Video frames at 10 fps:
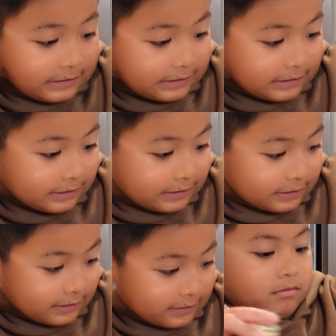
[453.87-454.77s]

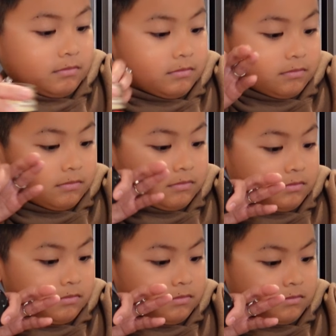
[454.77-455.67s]

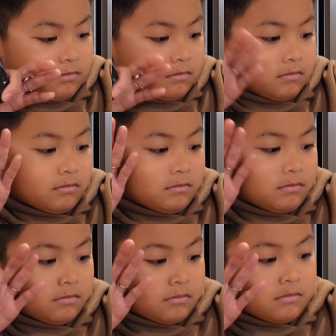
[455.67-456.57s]

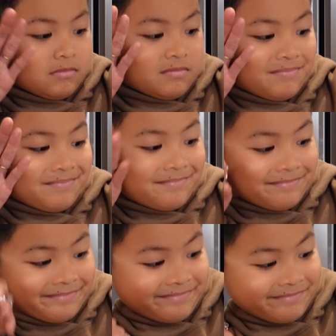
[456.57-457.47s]

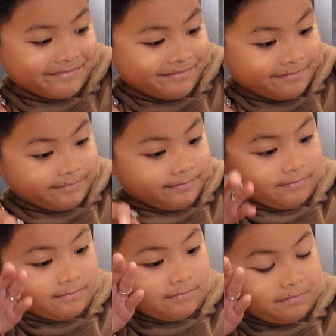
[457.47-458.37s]

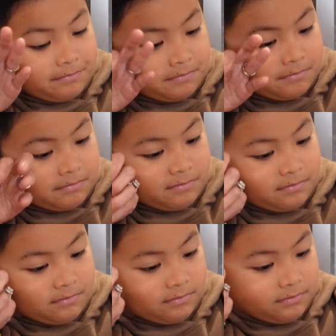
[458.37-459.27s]

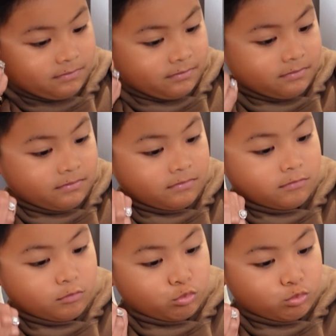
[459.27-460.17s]

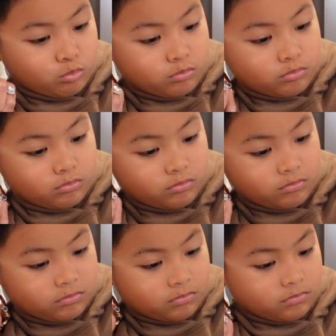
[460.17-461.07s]

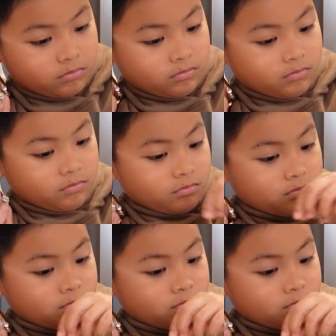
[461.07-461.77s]
(not speaking)